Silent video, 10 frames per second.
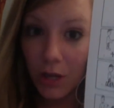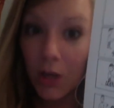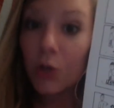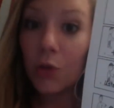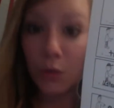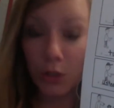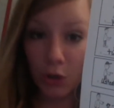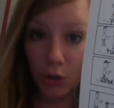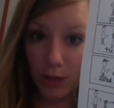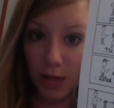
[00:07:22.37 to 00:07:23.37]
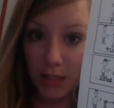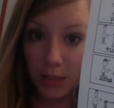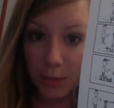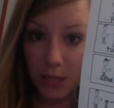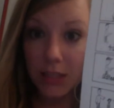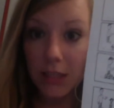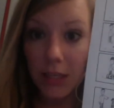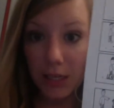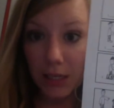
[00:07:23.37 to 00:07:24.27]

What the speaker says: using your classmates and in